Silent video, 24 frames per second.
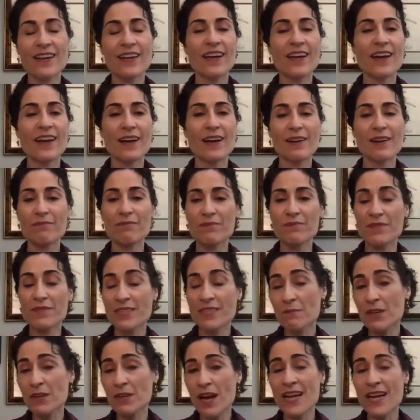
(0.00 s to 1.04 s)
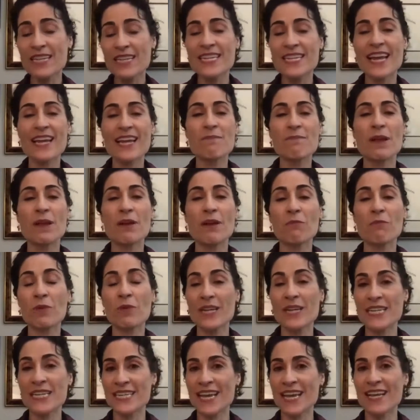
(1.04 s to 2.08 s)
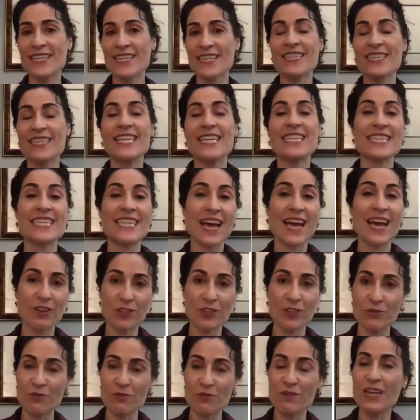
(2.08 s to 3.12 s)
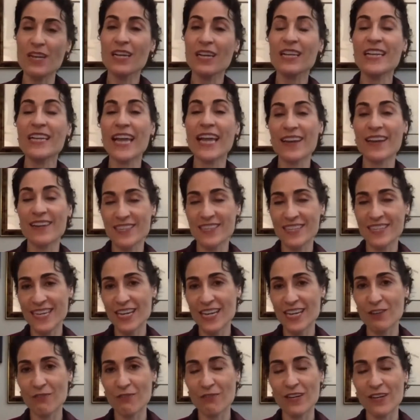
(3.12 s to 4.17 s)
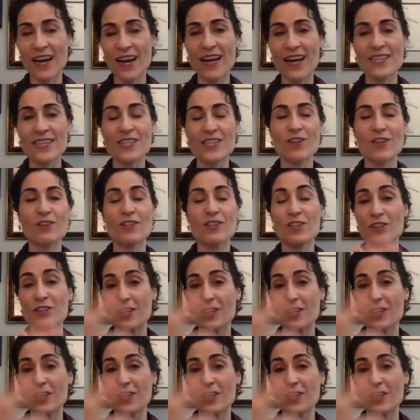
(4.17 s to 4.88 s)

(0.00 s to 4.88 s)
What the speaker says: some content, but it really says this is how you click to get your free consult.